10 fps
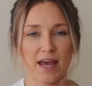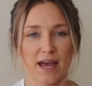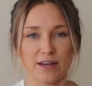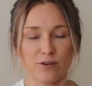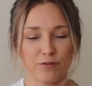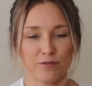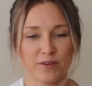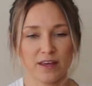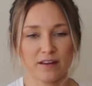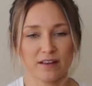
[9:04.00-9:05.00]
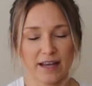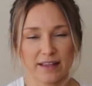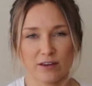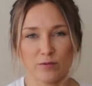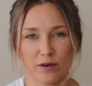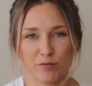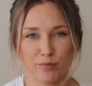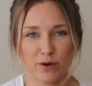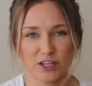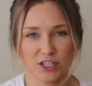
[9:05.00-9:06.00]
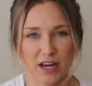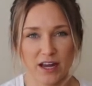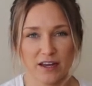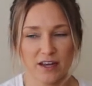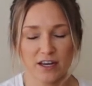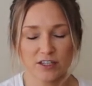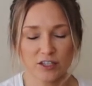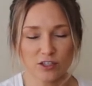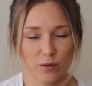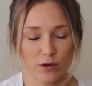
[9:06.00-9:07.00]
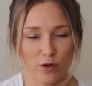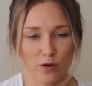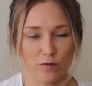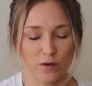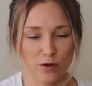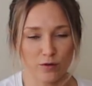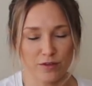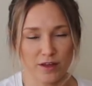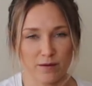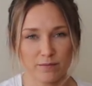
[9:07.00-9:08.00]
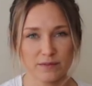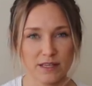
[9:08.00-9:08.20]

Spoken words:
and you'll feel like a little bit of pressure just going over your thumbs.